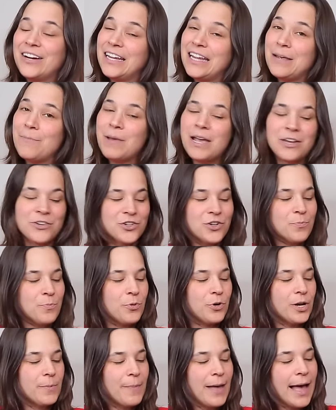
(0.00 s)
E major,
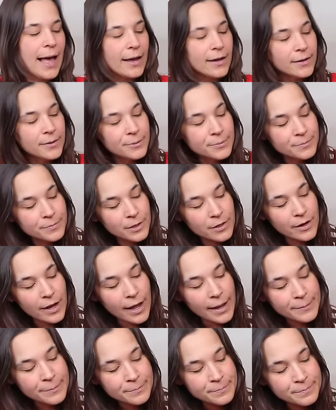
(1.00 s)
put it back,
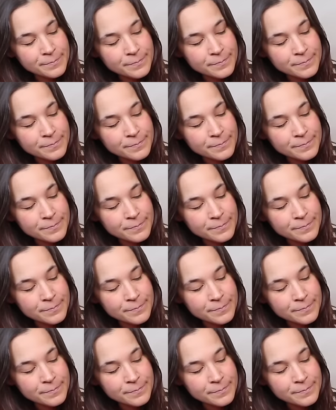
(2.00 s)
okay?